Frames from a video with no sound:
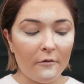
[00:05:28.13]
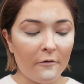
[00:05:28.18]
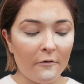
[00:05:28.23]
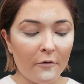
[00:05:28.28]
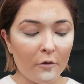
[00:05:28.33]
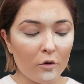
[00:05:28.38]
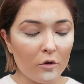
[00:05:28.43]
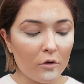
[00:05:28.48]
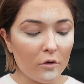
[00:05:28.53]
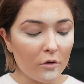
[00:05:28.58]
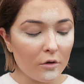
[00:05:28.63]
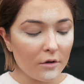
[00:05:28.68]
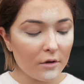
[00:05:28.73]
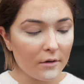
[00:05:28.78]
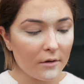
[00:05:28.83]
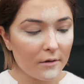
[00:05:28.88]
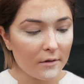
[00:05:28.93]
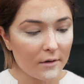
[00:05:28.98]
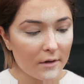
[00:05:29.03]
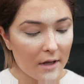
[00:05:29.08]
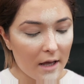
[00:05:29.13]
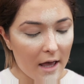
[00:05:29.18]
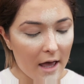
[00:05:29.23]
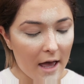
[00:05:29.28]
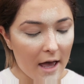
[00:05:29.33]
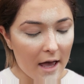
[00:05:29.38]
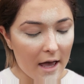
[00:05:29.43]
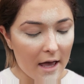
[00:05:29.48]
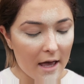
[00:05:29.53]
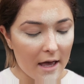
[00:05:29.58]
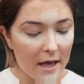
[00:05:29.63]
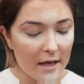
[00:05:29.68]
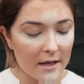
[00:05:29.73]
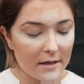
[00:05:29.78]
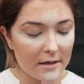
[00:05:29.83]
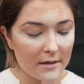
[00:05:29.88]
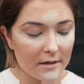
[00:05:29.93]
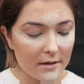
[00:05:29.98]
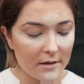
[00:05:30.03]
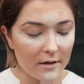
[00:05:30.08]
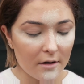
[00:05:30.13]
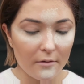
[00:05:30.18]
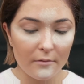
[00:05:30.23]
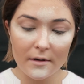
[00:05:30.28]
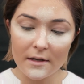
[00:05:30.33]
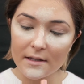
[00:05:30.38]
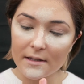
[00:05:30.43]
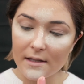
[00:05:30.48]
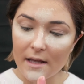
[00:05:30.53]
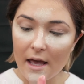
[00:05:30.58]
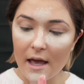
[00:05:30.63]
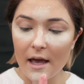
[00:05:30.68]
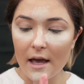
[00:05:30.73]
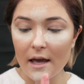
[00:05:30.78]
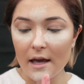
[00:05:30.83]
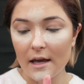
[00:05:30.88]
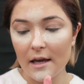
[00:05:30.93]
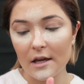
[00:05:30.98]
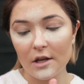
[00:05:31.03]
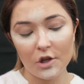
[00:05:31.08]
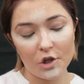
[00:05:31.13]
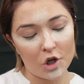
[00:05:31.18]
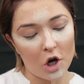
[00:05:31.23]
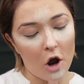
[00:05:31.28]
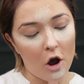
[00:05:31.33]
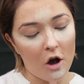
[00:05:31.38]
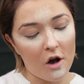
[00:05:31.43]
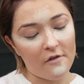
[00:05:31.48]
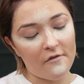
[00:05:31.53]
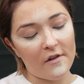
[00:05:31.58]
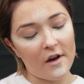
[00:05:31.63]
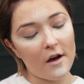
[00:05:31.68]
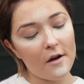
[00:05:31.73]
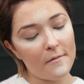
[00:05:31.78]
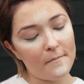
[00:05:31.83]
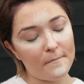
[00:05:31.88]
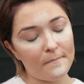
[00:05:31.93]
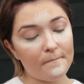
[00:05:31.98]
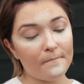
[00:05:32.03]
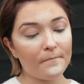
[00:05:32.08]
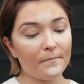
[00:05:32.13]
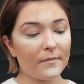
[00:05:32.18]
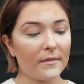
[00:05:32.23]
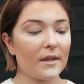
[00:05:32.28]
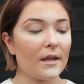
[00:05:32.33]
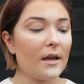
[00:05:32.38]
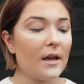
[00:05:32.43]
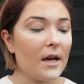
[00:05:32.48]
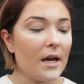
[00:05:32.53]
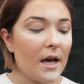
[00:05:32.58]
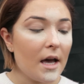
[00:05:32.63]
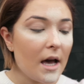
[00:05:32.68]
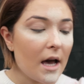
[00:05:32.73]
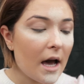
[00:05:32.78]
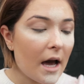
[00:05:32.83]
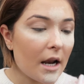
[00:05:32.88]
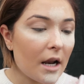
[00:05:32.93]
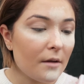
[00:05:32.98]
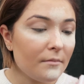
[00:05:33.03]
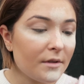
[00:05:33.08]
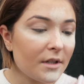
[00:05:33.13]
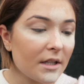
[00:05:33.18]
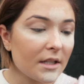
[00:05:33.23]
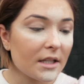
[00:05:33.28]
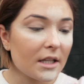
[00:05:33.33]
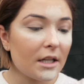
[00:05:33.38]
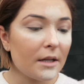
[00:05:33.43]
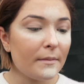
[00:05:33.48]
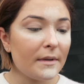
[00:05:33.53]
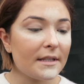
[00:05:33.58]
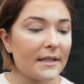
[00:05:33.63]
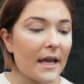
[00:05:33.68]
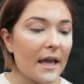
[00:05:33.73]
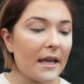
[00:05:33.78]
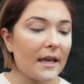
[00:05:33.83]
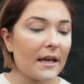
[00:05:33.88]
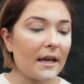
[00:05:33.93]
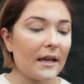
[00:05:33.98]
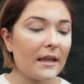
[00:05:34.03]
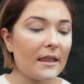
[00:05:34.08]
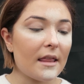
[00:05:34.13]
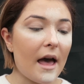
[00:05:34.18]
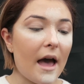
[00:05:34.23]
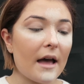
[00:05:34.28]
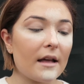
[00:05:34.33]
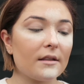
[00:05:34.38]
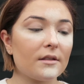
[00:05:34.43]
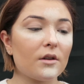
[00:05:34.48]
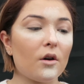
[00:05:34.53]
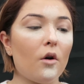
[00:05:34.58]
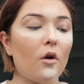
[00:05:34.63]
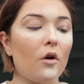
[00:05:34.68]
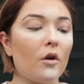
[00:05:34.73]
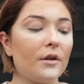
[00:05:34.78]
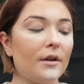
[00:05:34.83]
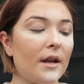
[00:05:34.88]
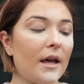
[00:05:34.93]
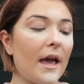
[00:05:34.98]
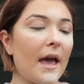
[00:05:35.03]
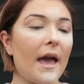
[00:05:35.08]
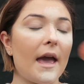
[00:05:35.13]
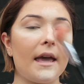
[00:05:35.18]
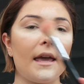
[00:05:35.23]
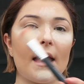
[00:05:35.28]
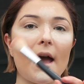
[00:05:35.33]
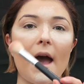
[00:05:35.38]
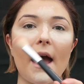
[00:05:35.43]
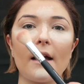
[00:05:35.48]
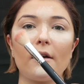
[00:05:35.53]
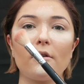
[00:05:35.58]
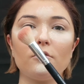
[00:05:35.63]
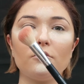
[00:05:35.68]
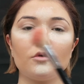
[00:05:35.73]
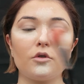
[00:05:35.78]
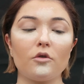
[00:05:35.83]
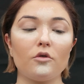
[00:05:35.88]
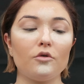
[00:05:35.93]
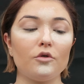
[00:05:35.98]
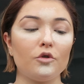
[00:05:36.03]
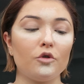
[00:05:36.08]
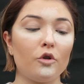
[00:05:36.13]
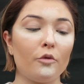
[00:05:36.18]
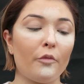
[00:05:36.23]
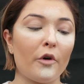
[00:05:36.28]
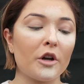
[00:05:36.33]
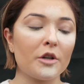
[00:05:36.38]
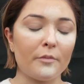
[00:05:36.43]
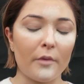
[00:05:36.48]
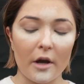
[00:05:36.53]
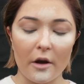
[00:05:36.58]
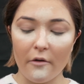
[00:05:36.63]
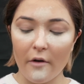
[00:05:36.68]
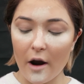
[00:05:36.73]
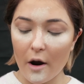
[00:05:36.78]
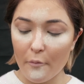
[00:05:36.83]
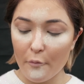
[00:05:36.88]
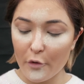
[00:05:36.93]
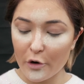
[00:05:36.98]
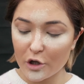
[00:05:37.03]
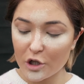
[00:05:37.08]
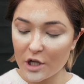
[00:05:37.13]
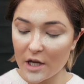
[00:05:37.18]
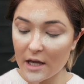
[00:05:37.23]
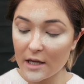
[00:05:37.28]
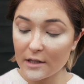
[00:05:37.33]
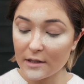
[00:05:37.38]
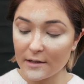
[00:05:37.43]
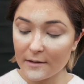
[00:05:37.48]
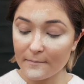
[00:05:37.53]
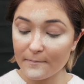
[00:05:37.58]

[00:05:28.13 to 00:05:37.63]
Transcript: Fawn and I want to say Java. And I'm just going to be taking that on a angled contour brush by Crown Brushes.